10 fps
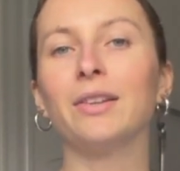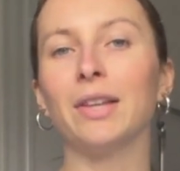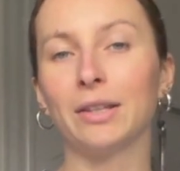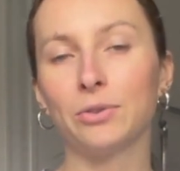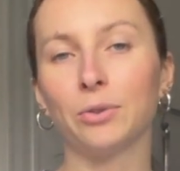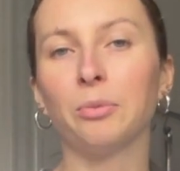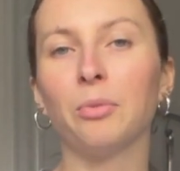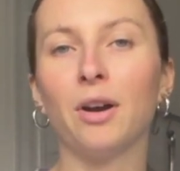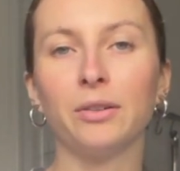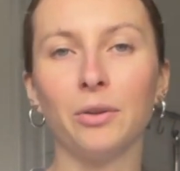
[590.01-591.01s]
like
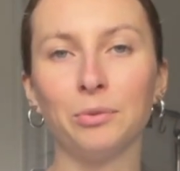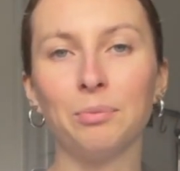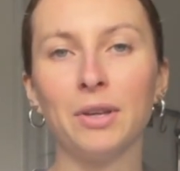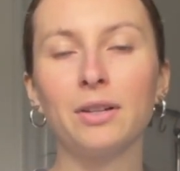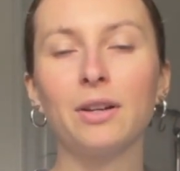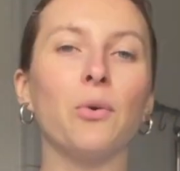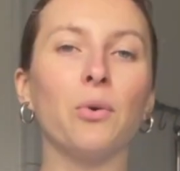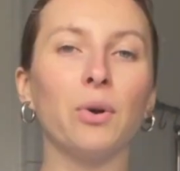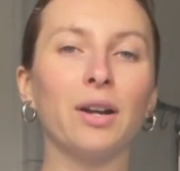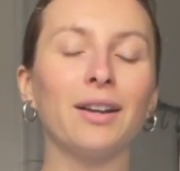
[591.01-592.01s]
store-bought oat milk,
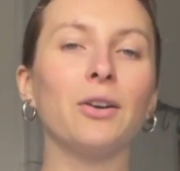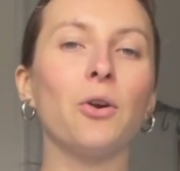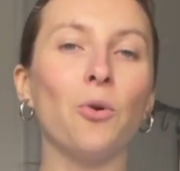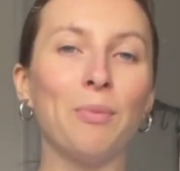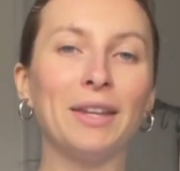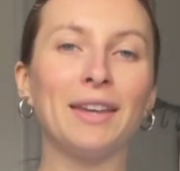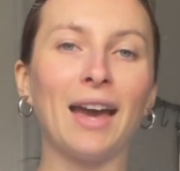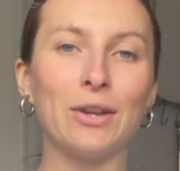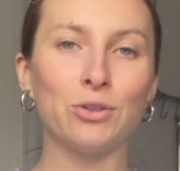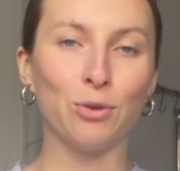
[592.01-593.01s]
or homemade
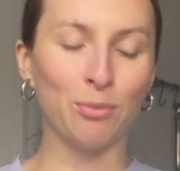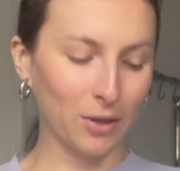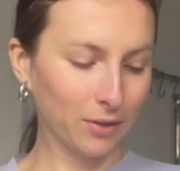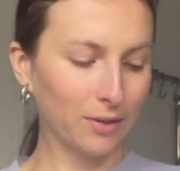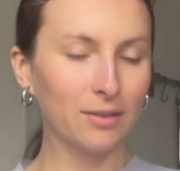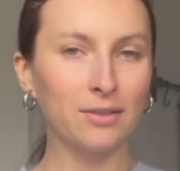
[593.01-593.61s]
cashew milk.